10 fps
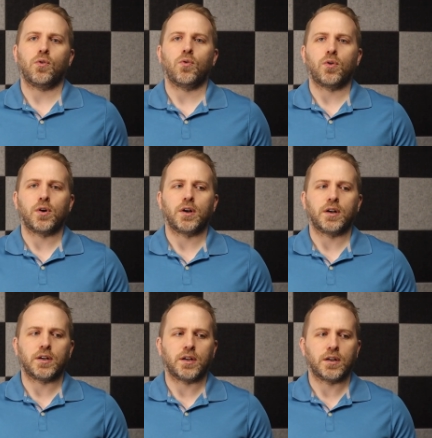
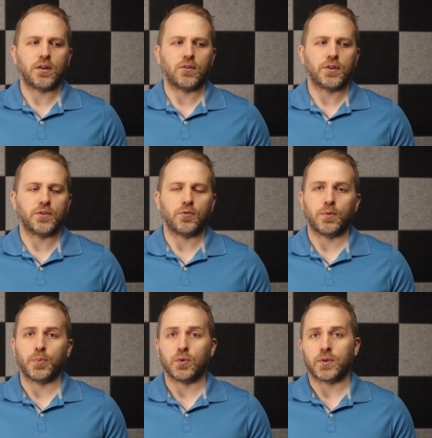or you
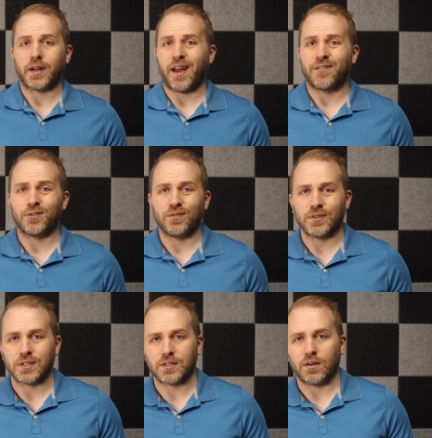reboot after you've
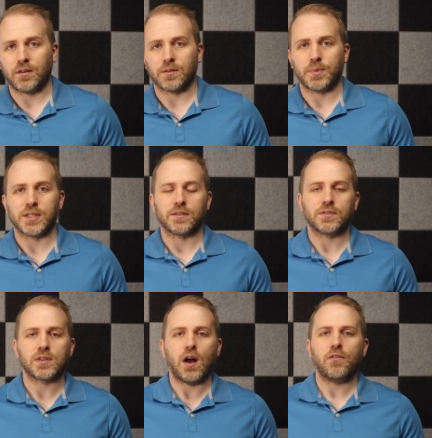installed a piece of
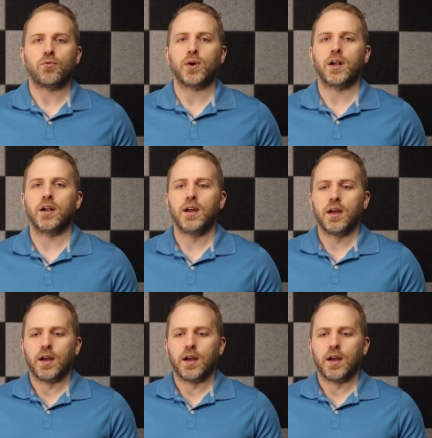software,